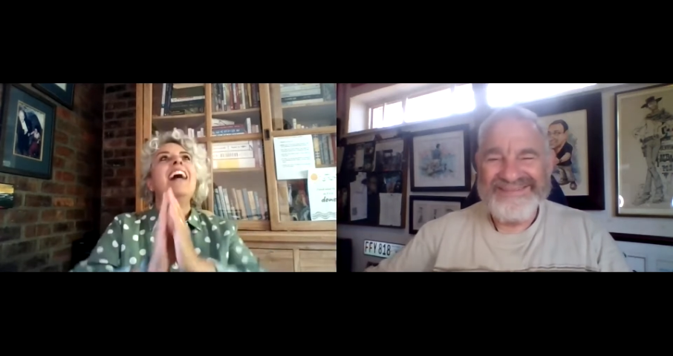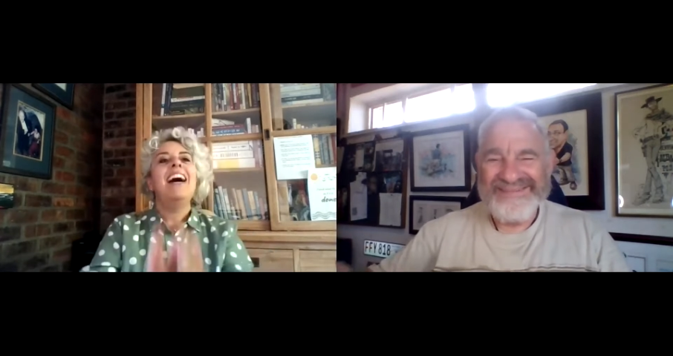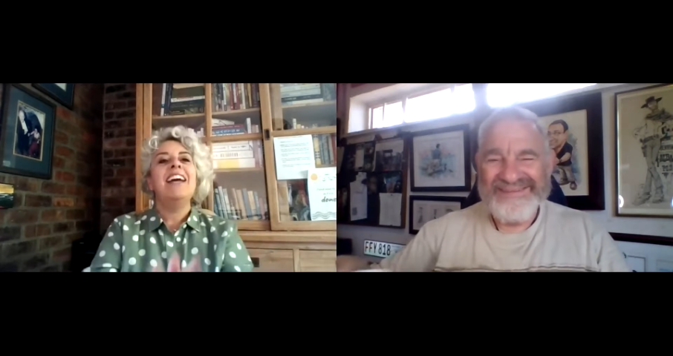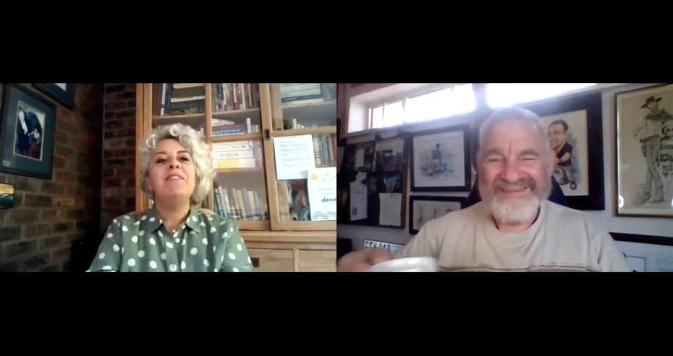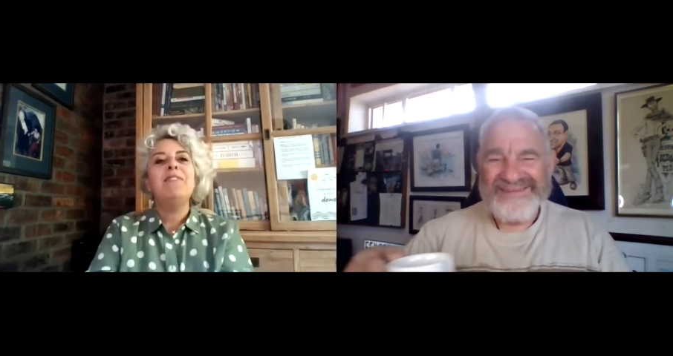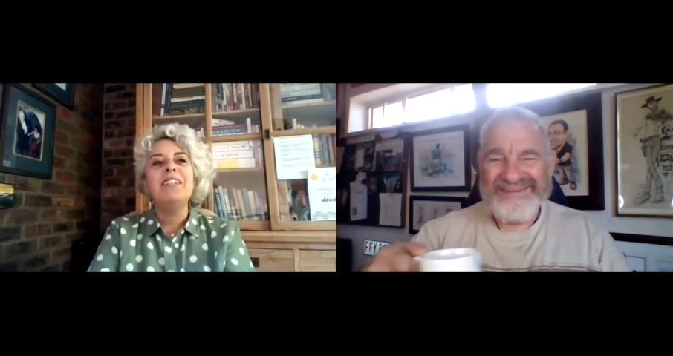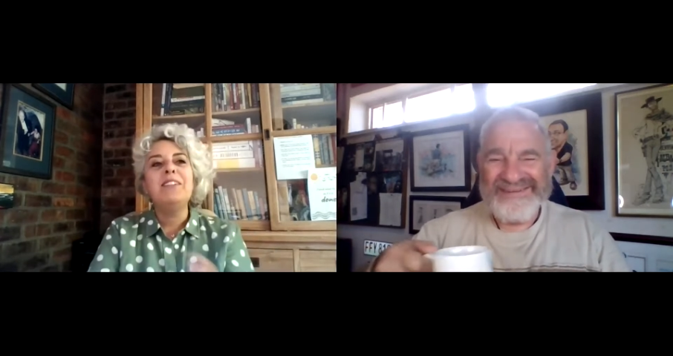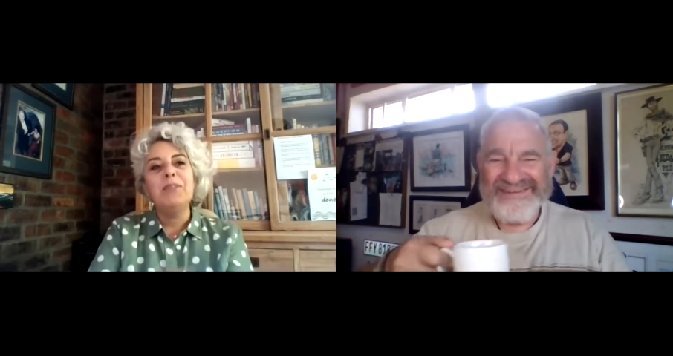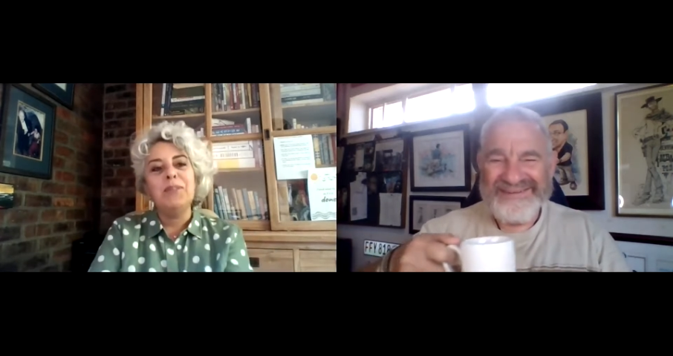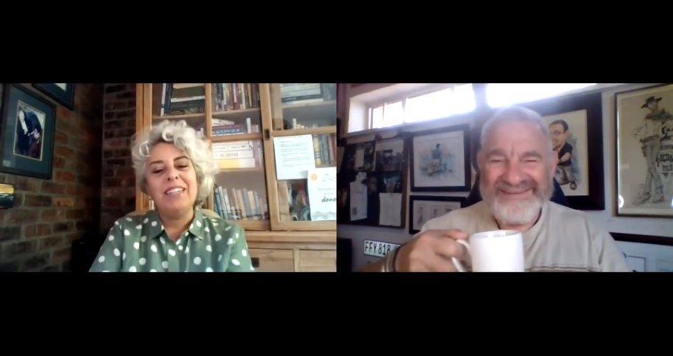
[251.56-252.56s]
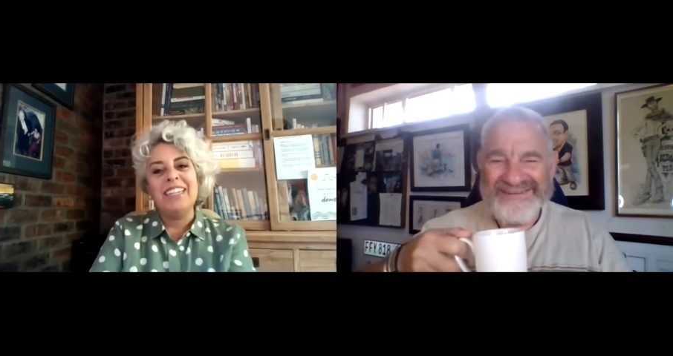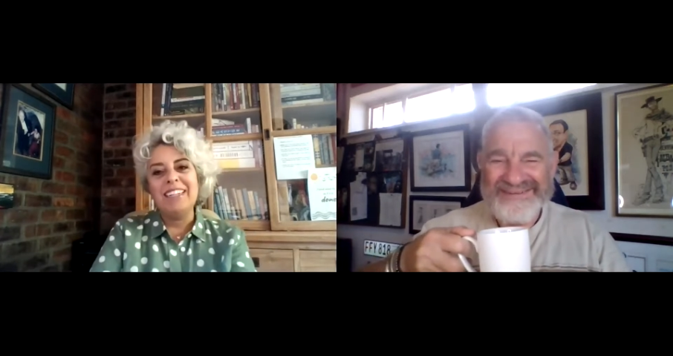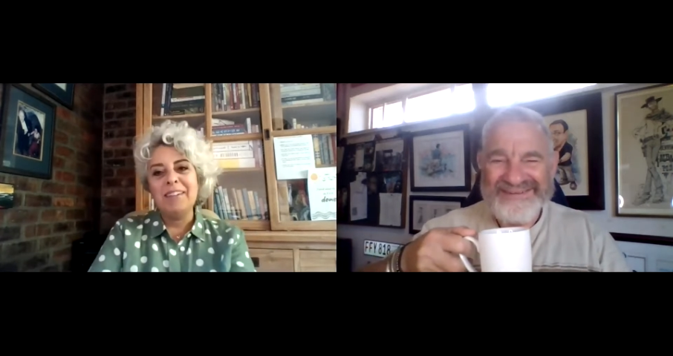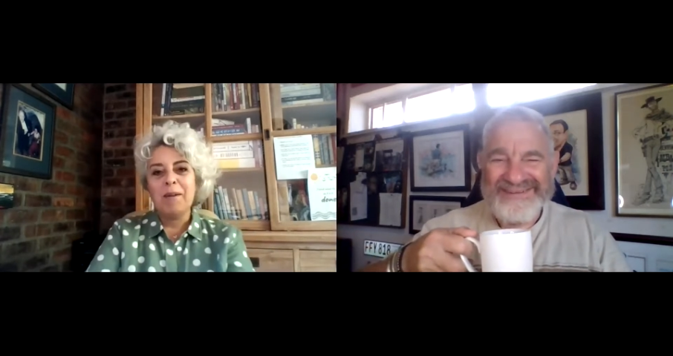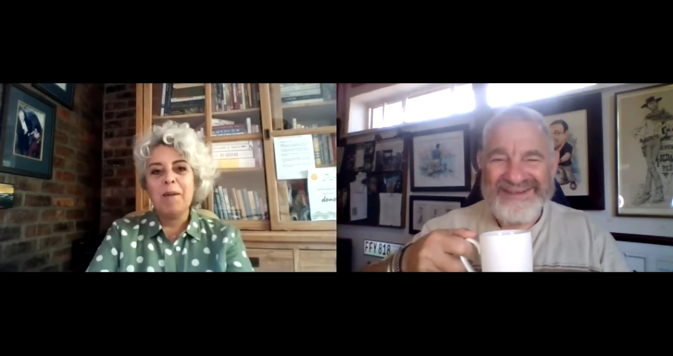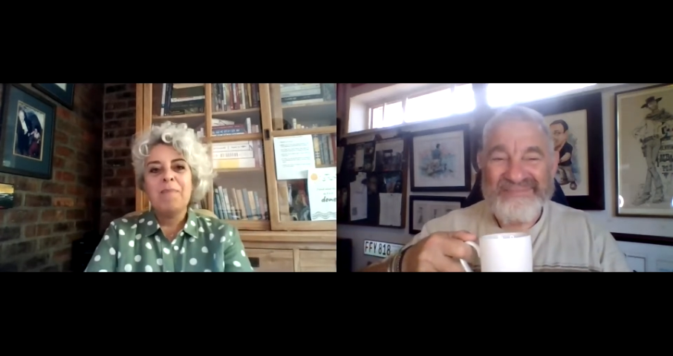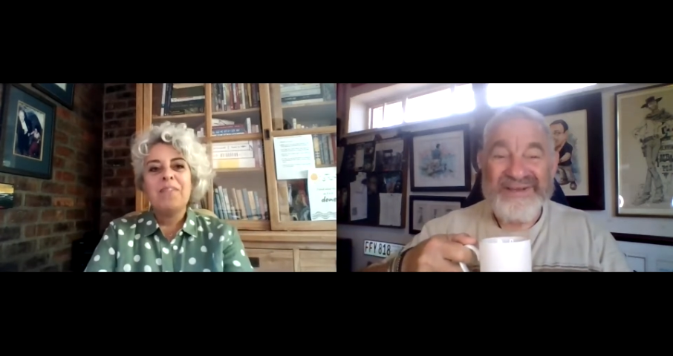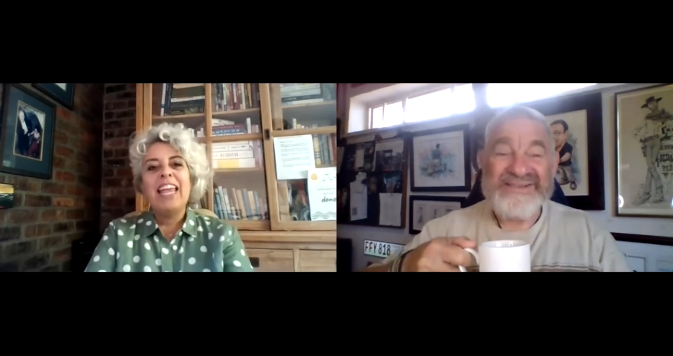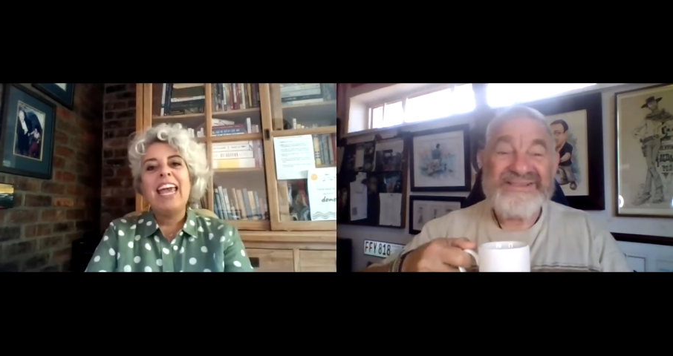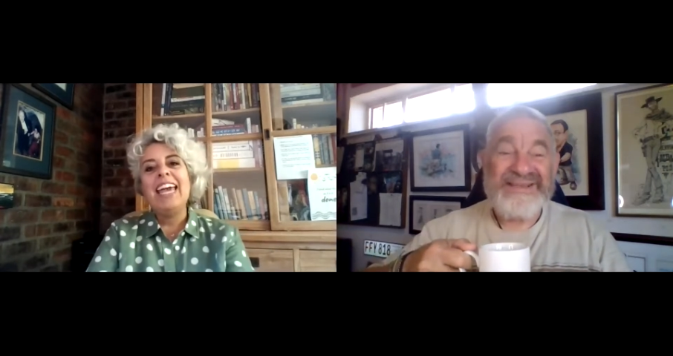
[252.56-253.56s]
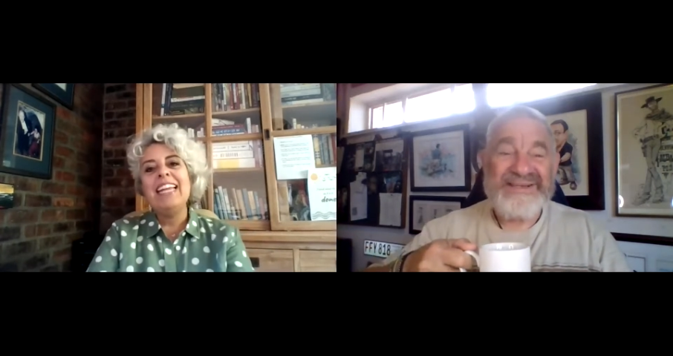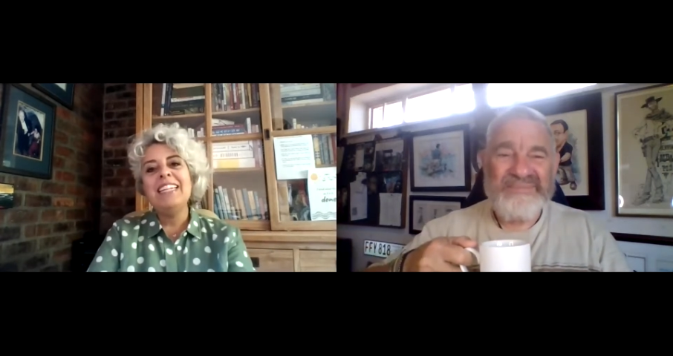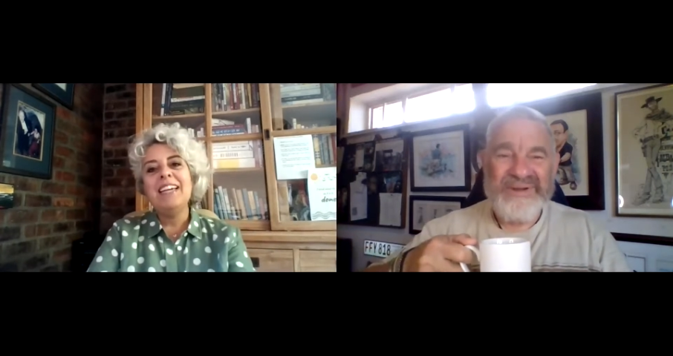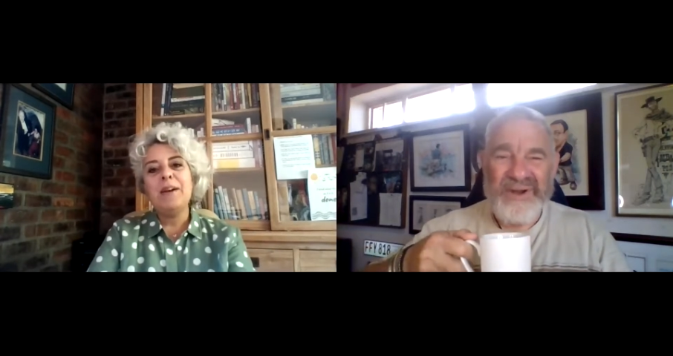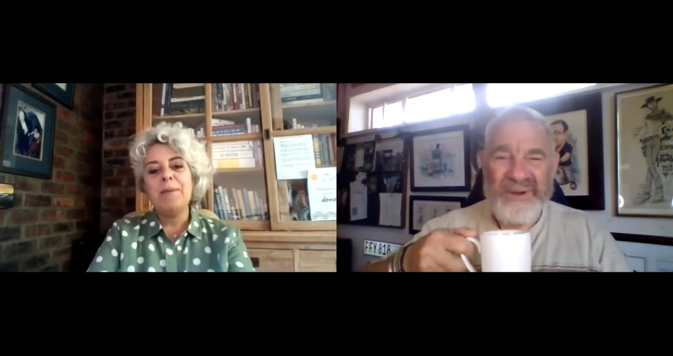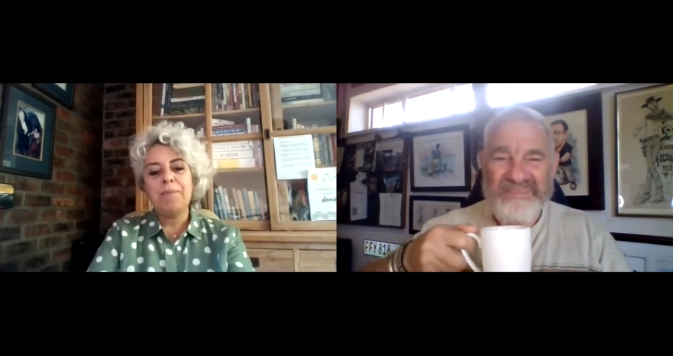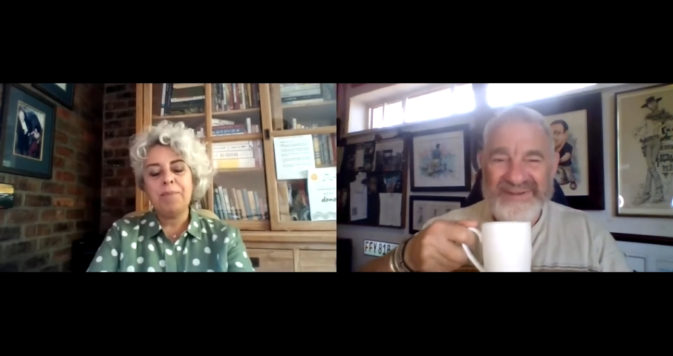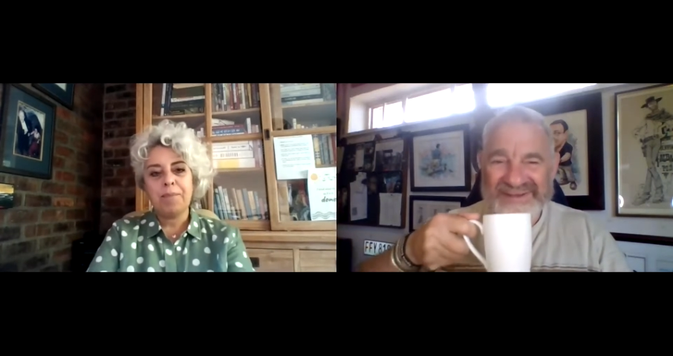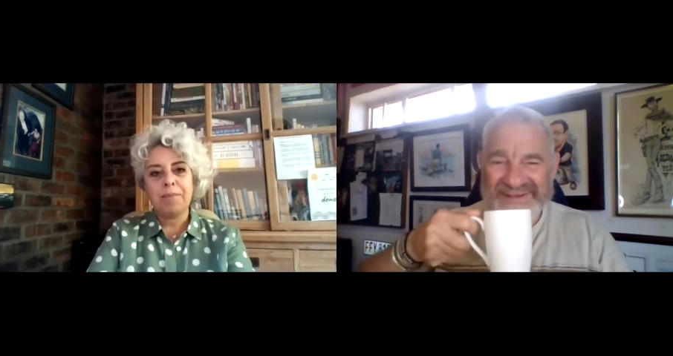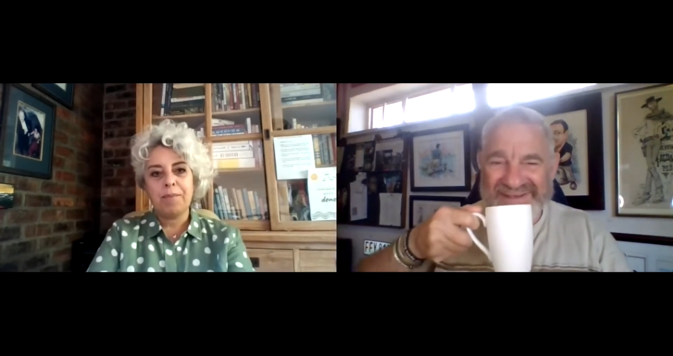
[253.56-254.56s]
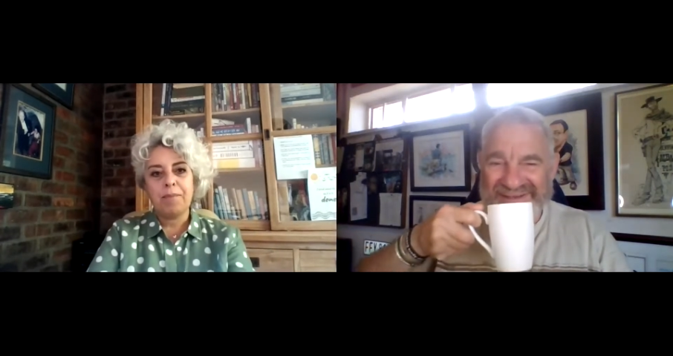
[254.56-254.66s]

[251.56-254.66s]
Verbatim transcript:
Speaker 1: Hein van Tonder.
Speaker 2: I'm going to send him um, a copy.